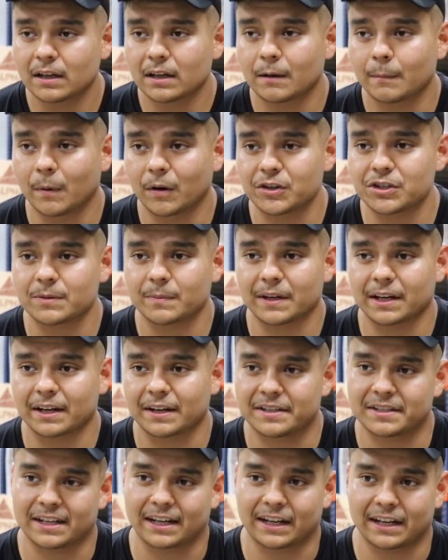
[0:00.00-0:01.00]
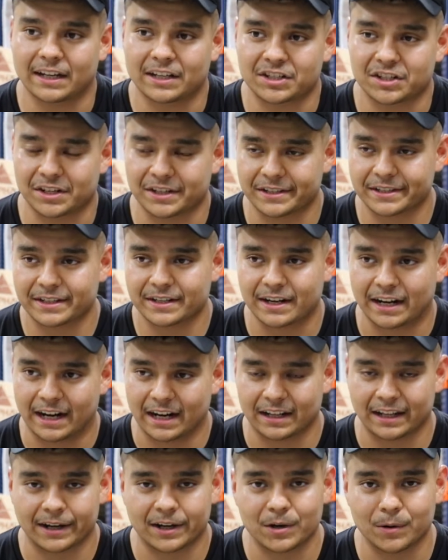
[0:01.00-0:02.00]
mostly because like it's just kind of
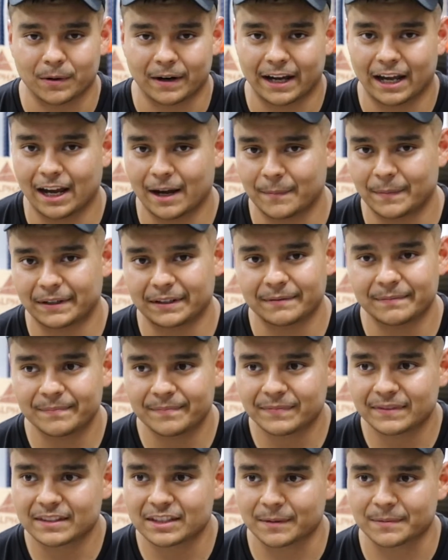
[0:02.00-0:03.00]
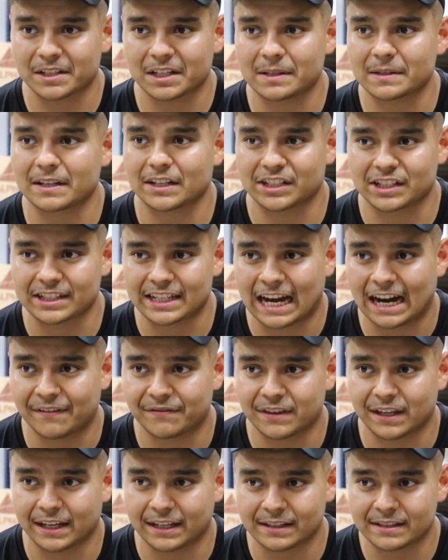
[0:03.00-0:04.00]
like who I am, and sometimes I just have
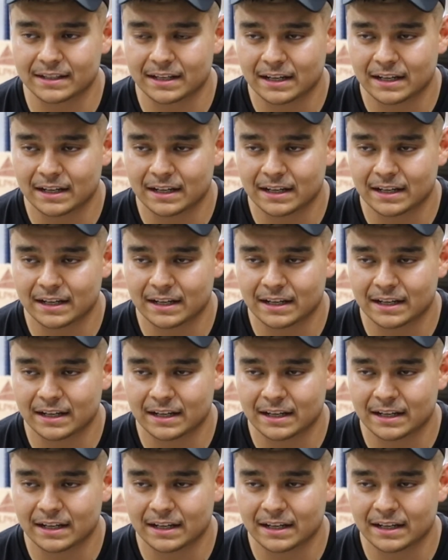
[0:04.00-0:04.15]
things